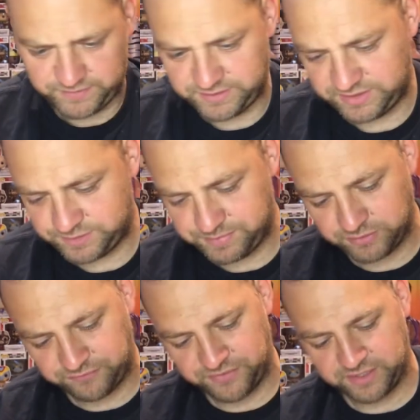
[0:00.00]
these
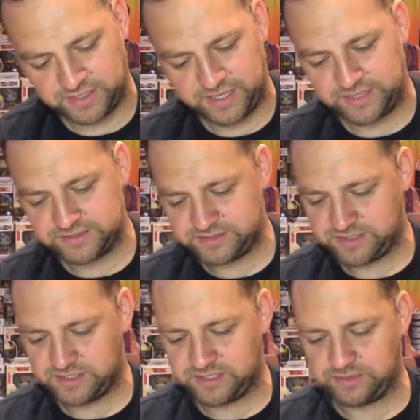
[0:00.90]
Build-A-Figure legs
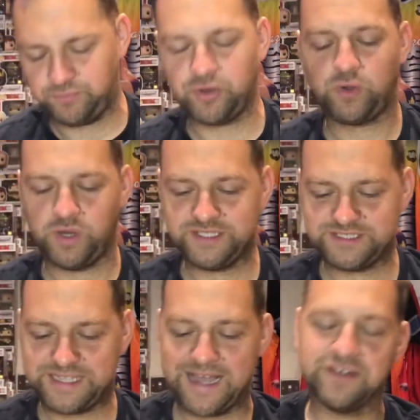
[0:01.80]
are quite
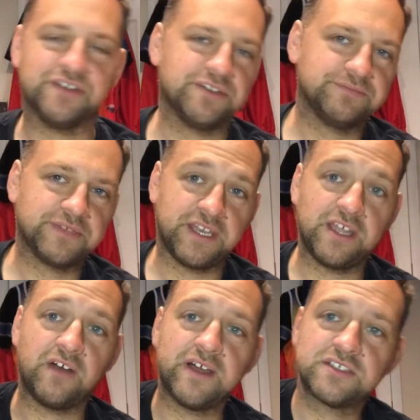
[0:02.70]
standard, and they
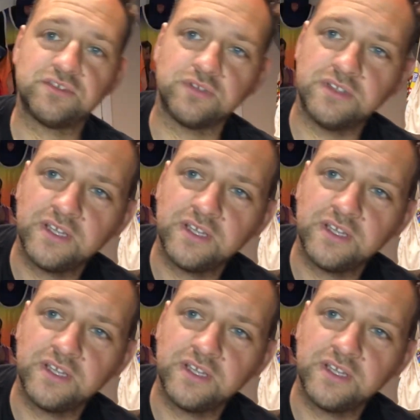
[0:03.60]
are actually